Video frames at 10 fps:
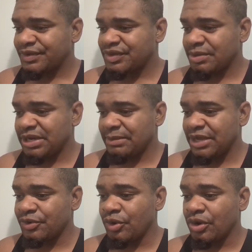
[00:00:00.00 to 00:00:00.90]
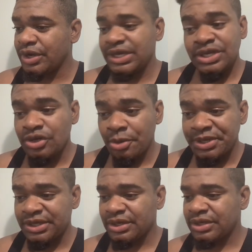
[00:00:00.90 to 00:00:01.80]
some of them are no longer in
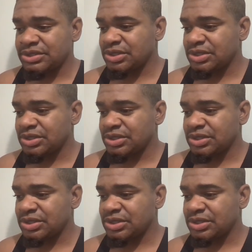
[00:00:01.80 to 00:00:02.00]
Dominica.